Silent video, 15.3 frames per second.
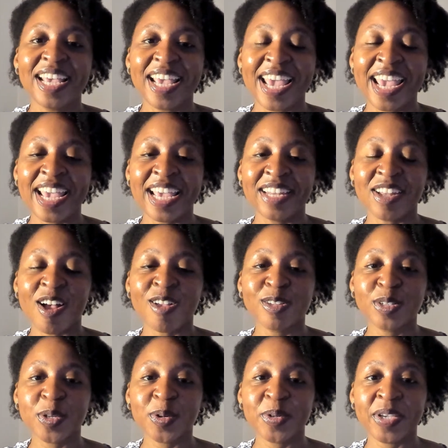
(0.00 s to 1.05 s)
And
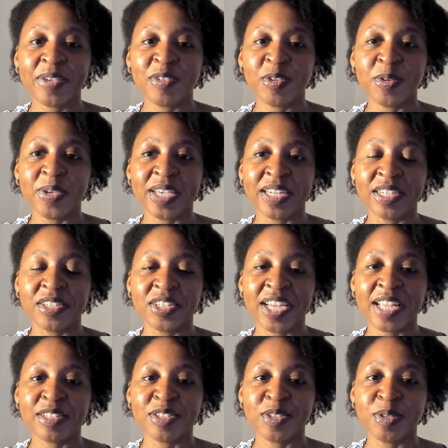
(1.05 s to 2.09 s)
also, if you get a
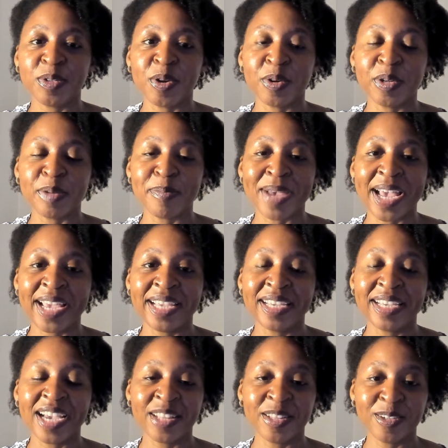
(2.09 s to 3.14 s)
chance to, go to my
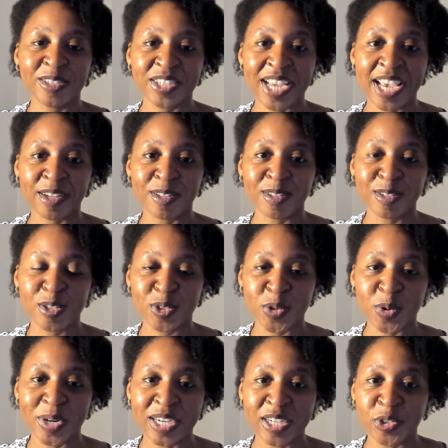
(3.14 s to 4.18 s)
other channels,
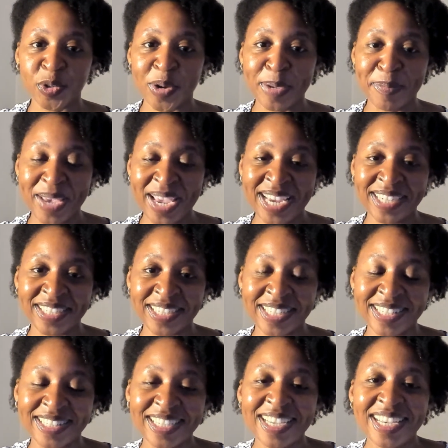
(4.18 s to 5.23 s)
Story Joy
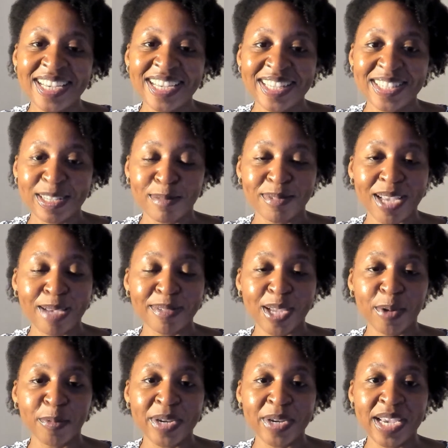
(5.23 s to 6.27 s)
Pages. Sometimes
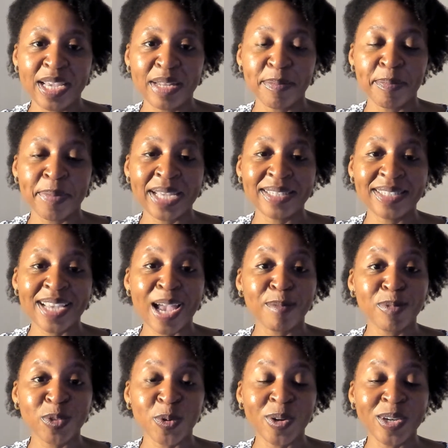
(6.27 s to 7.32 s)
I read
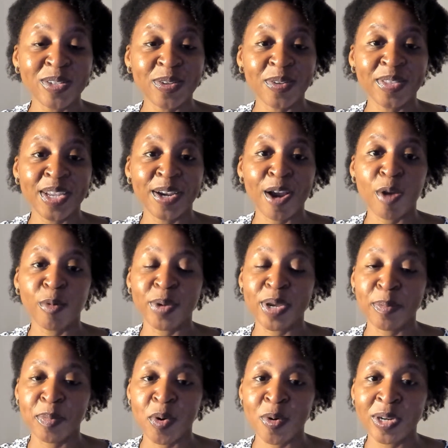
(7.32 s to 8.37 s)
bedtime stories on there. I
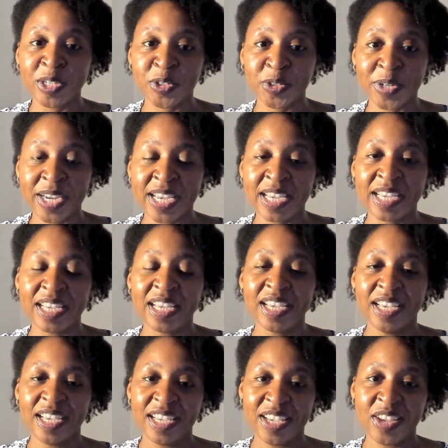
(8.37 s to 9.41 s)
read poetry.
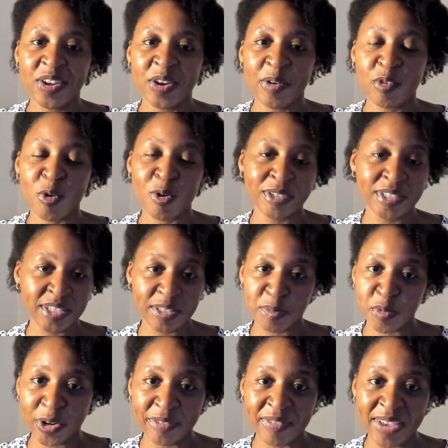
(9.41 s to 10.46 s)
You know, of course, it's
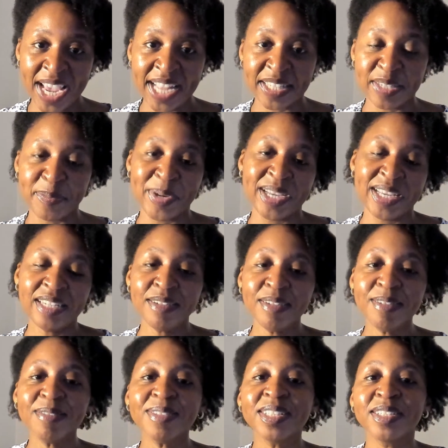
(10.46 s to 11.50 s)
advanced, but
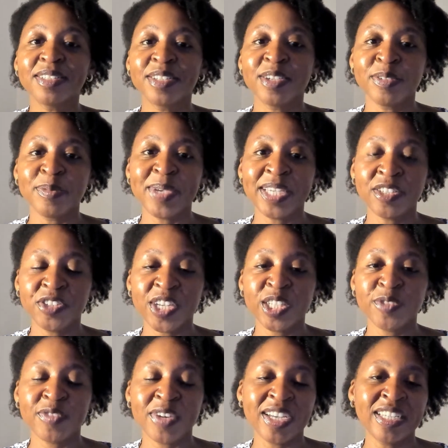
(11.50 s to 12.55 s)
excuse me, it's
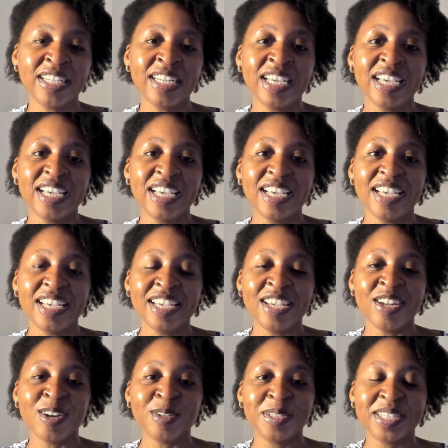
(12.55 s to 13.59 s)
just fun, you
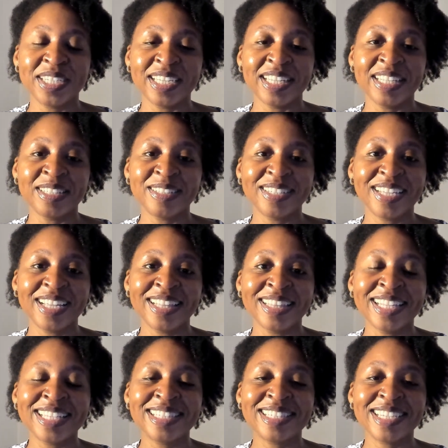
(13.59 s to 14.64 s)
know, to
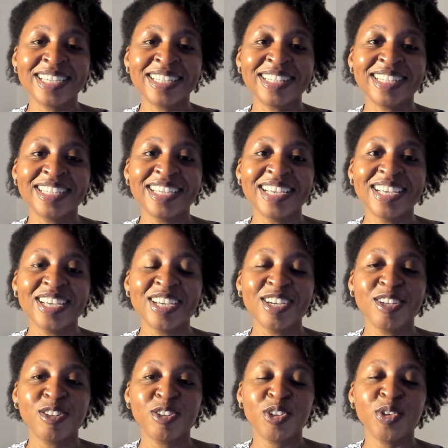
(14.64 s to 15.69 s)
listen
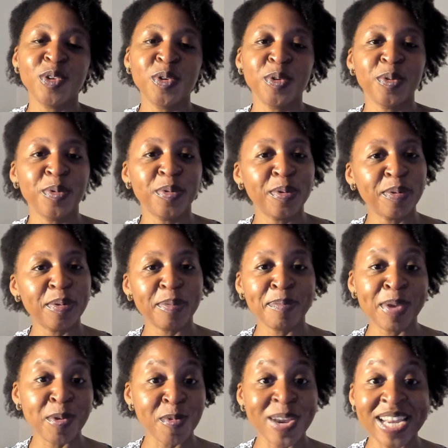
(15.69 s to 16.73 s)
to
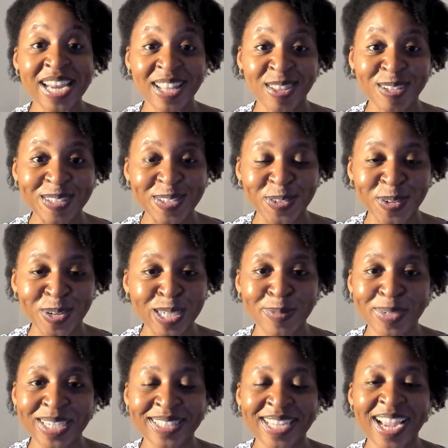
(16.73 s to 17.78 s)
me reading those stories
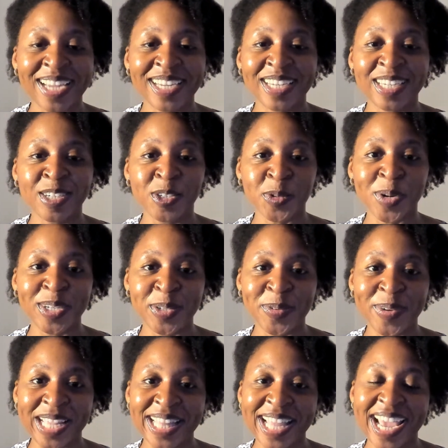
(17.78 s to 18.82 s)
because I enjoy
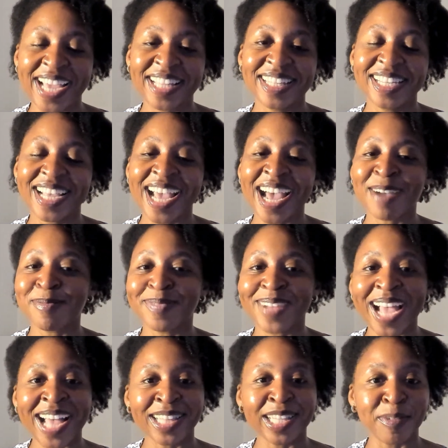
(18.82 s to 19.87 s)
doing that.
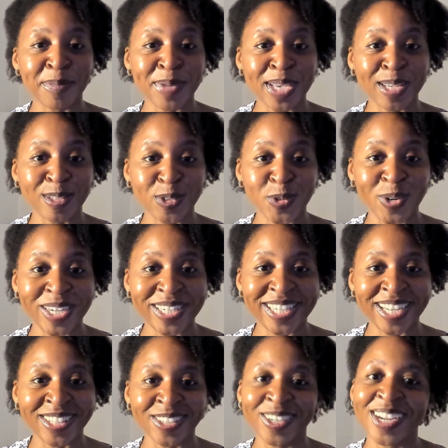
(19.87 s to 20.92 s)
I love being a
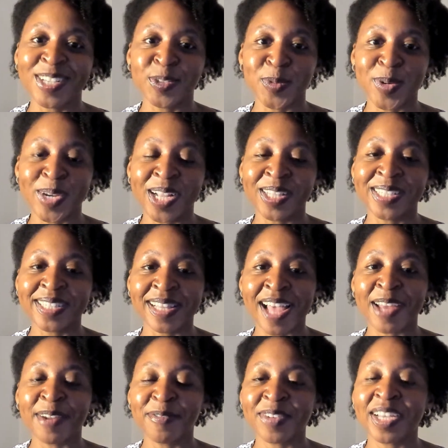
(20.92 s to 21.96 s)
storyteller as well. It's a
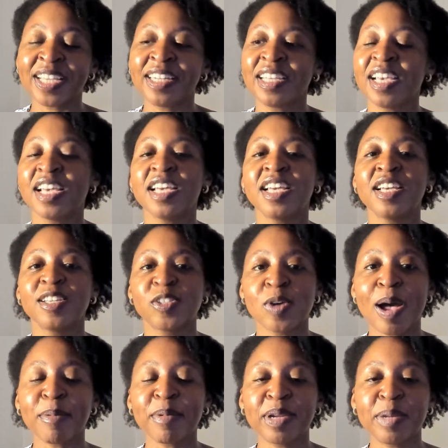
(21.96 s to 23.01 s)
lot of fun.
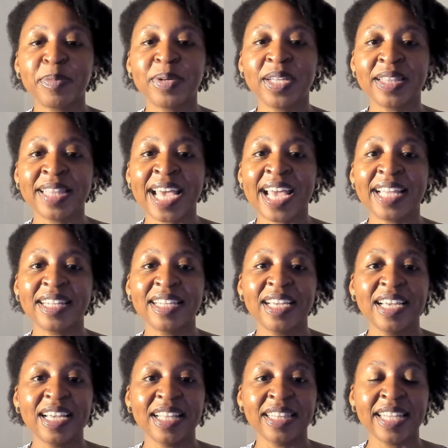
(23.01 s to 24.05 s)
So I'm going to put that
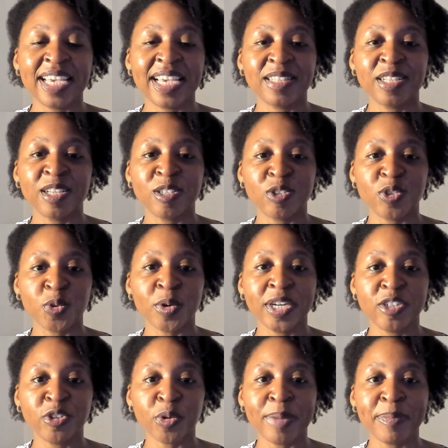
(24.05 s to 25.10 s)
link to Story
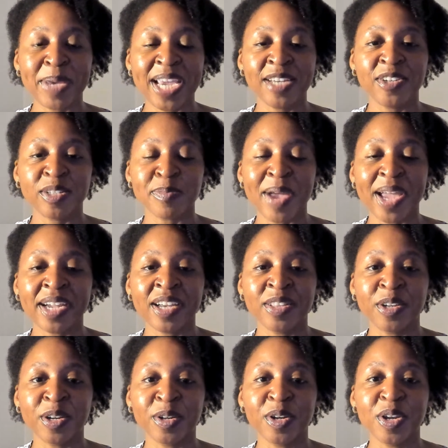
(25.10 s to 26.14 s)
Joy Pages, my
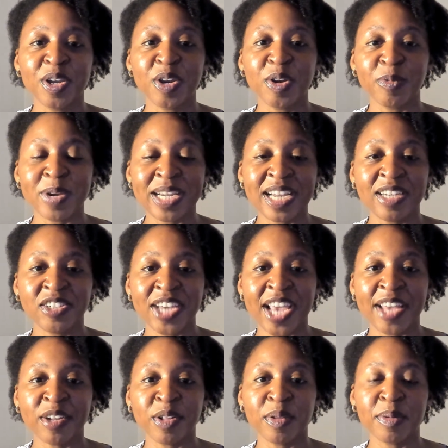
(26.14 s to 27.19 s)
other reading
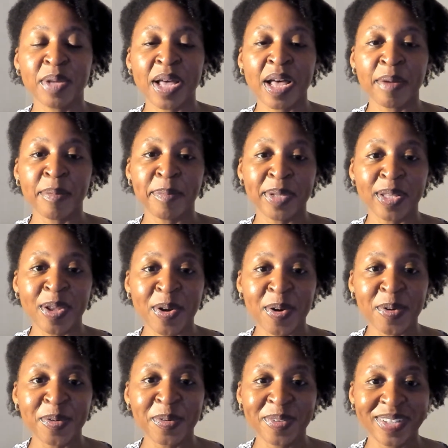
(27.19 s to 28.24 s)
channel,
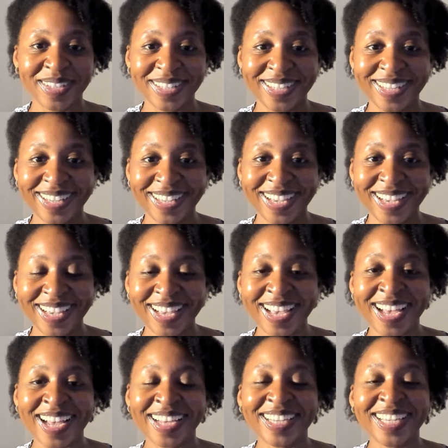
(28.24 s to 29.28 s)
below
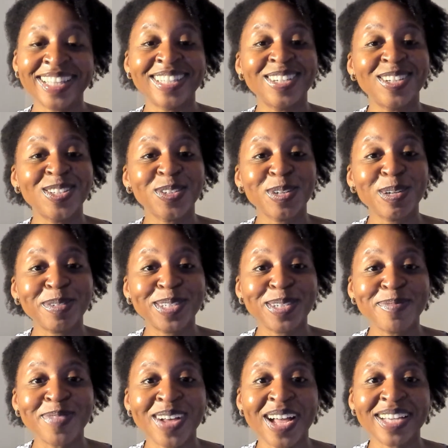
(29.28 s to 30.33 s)
in the
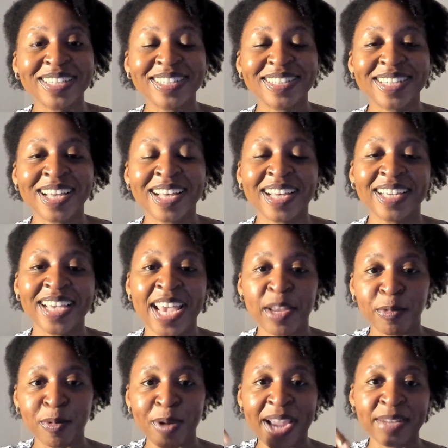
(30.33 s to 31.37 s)
description box
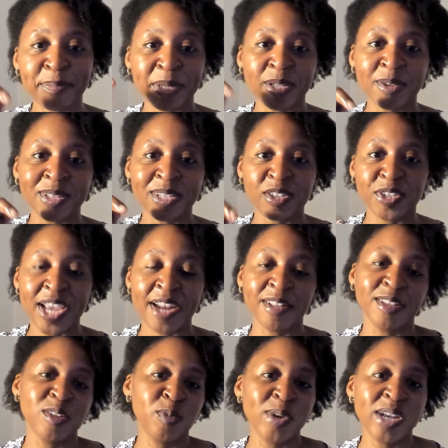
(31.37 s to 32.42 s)
and right below this
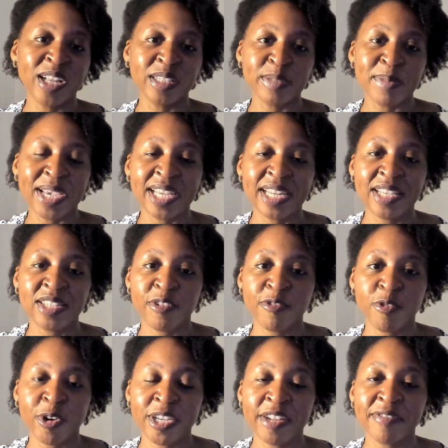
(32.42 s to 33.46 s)
channel as well to make it easy
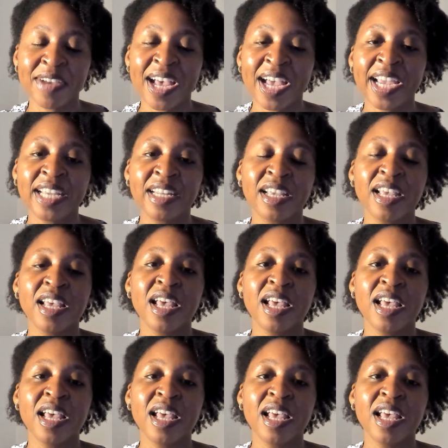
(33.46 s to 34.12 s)
for you to find.